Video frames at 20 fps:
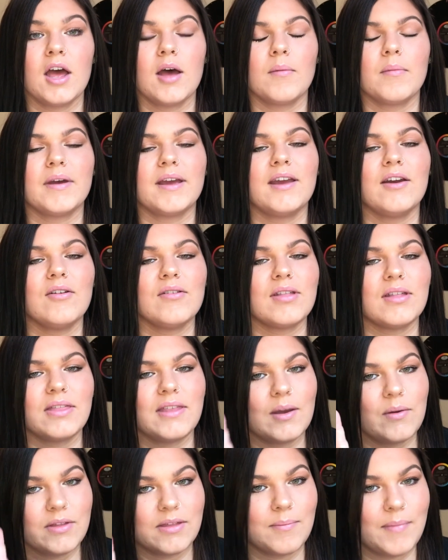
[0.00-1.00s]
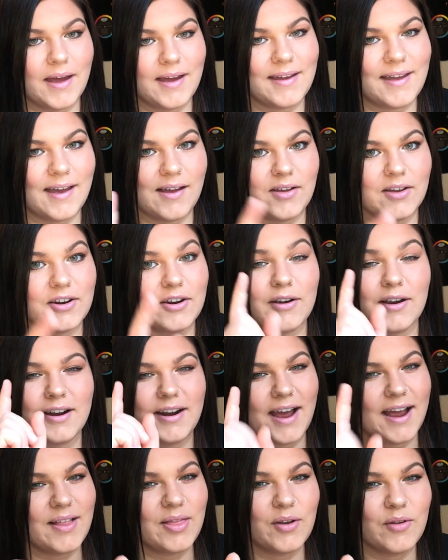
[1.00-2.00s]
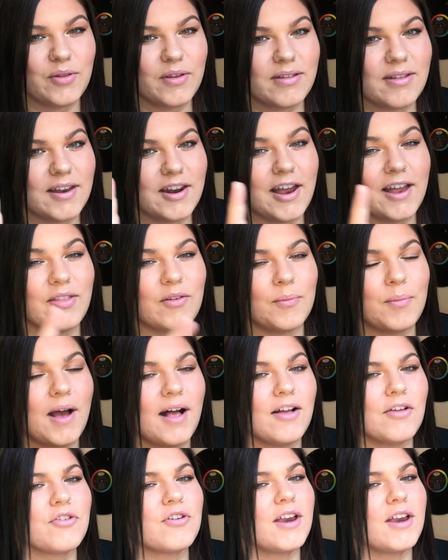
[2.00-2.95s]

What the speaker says: But here's the thing with the Mayan calendar, and I learned this in anthropology,